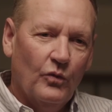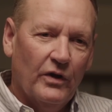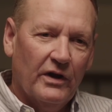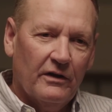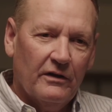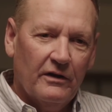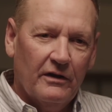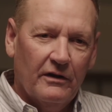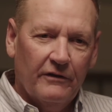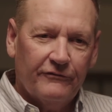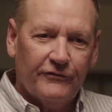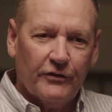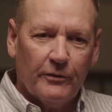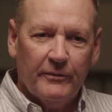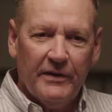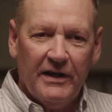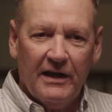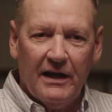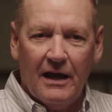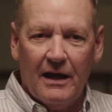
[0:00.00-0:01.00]
Well, for
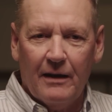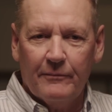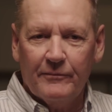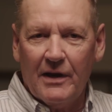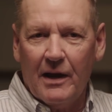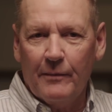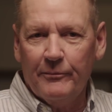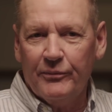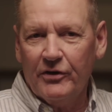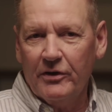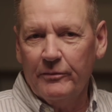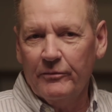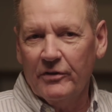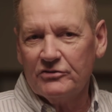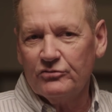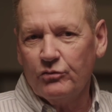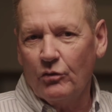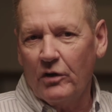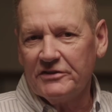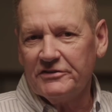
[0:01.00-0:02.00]
me, I'm pretty
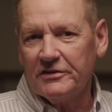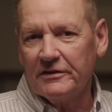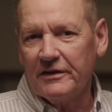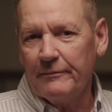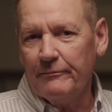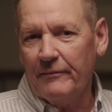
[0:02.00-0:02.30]
much watching